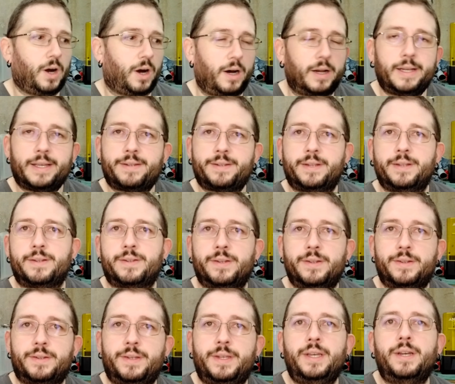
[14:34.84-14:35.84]
honest and
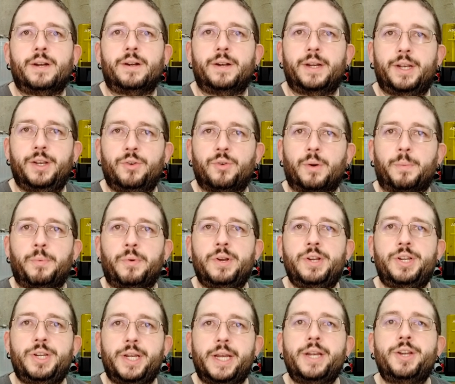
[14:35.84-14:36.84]
sincere in your
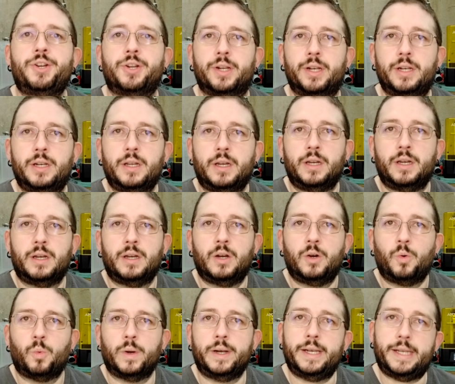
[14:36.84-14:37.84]
appreciation
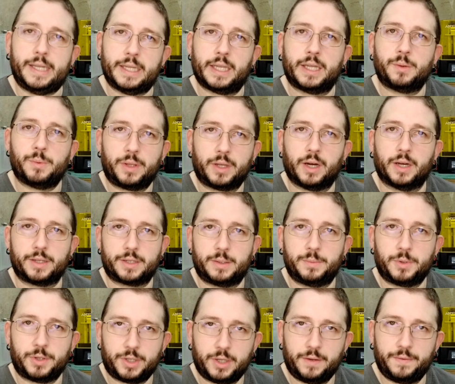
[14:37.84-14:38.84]
when dealing with
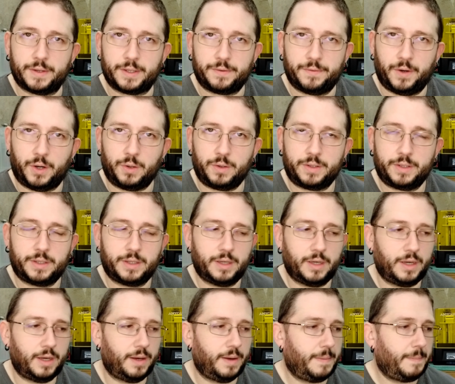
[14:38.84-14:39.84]
customer service folks.